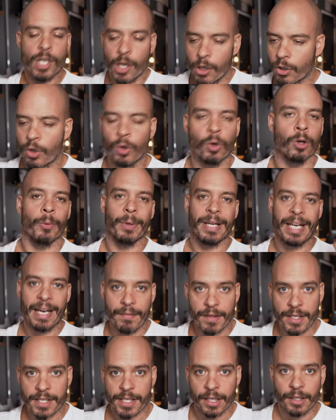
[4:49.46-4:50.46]
So cool, we
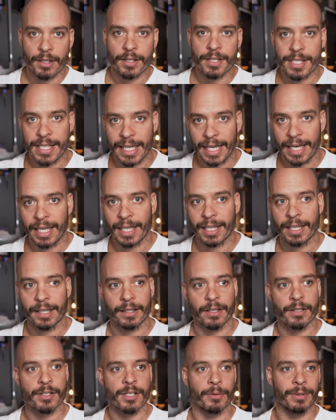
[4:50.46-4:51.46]
had this understanding
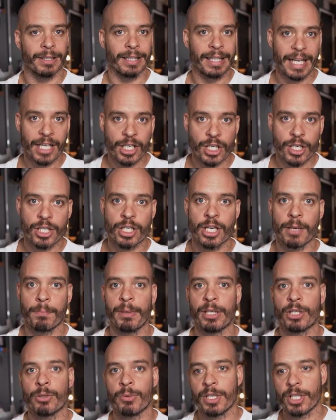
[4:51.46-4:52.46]
that there's a relationship
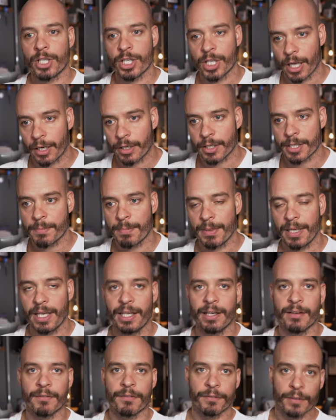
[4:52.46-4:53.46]
between shutter
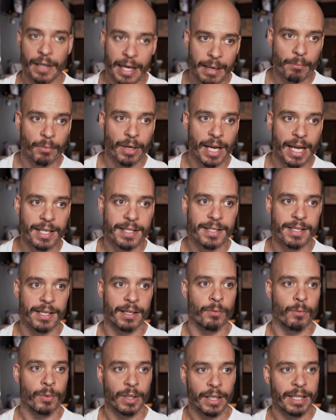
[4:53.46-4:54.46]
speed and frame rates,
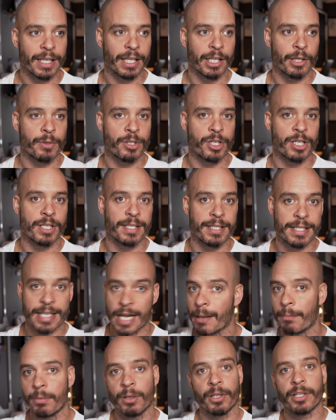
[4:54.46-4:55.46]
and really that you would just
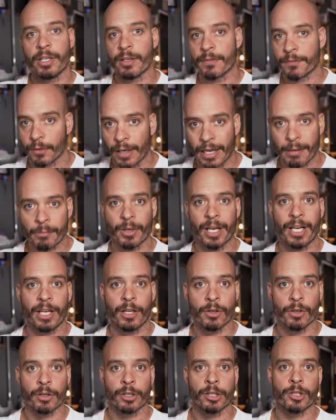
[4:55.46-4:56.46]
double your frame rate
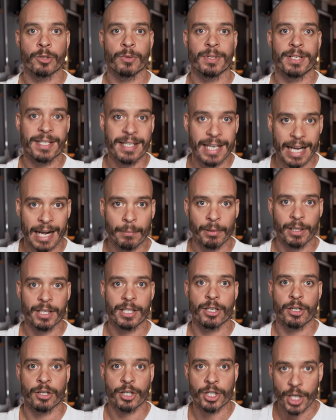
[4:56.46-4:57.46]
in order to
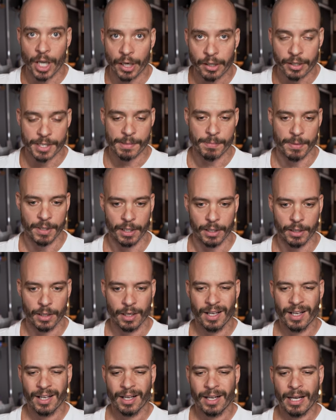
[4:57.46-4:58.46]
establish your shutter speed.
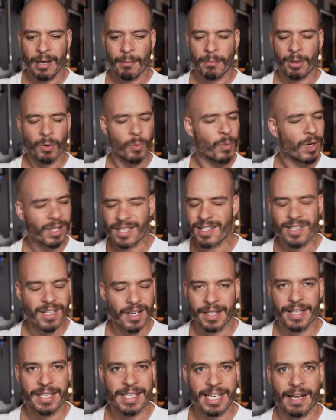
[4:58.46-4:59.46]
But what does
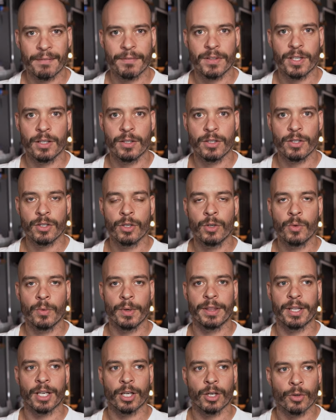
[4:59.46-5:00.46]
all this have to do
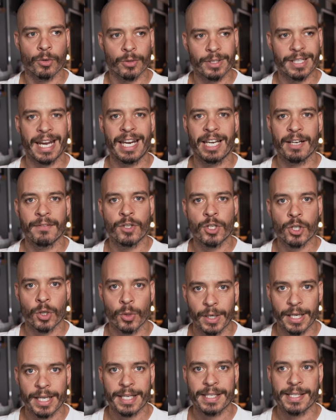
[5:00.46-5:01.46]
with a creative
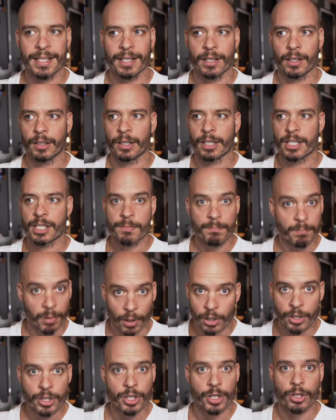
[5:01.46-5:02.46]
choice in our
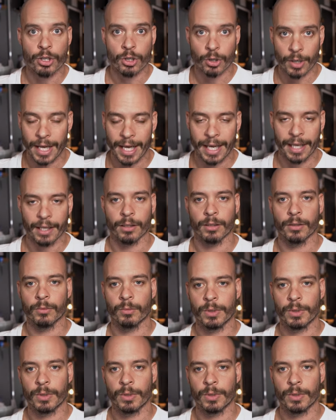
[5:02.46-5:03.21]
exposure triangle?